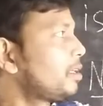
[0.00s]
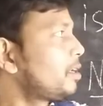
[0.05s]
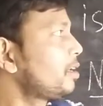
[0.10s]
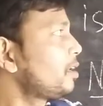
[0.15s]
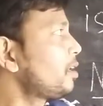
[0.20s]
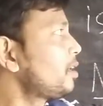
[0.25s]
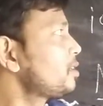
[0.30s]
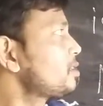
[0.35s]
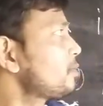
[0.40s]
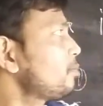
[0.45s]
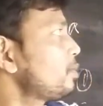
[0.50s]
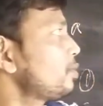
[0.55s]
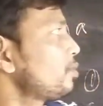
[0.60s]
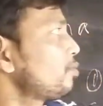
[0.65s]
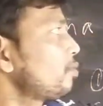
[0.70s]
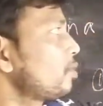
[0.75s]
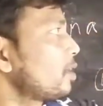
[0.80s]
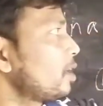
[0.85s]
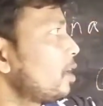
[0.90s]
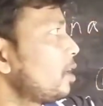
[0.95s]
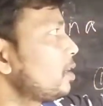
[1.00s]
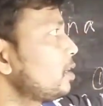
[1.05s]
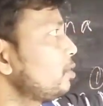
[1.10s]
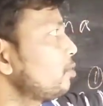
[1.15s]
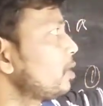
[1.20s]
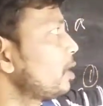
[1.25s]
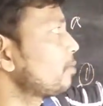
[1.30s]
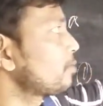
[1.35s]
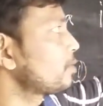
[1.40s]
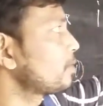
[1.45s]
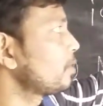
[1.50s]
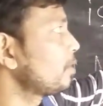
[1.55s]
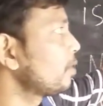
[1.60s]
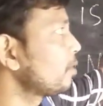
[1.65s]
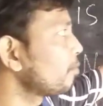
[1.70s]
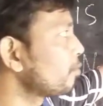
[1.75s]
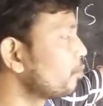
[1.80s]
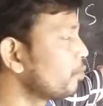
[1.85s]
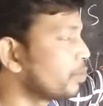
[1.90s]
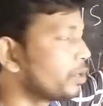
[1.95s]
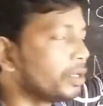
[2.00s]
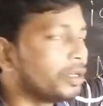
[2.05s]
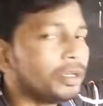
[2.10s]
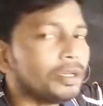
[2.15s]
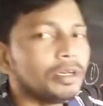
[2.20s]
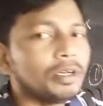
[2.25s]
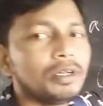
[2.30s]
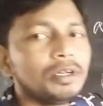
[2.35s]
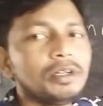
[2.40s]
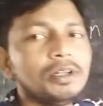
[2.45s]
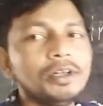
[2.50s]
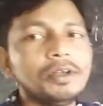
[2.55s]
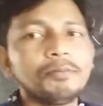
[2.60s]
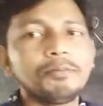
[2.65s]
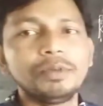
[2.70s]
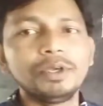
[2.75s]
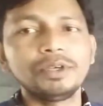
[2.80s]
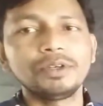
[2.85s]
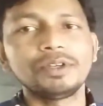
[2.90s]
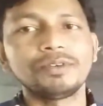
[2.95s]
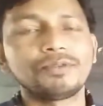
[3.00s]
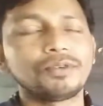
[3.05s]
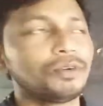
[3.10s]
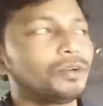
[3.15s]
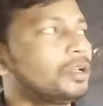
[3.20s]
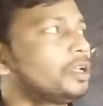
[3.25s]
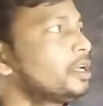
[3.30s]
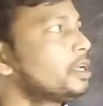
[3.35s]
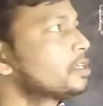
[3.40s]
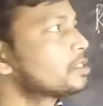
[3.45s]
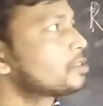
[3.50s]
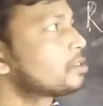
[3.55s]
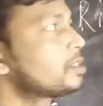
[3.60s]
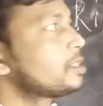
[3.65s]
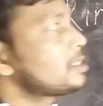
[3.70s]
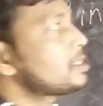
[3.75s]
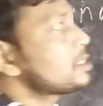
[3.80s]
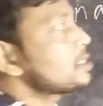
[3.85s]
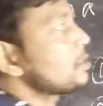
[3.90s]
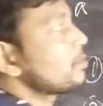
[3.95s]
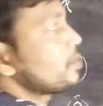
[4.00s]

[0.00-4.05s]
Irina is a beautiful girl. You have to put here beautiful. So this is the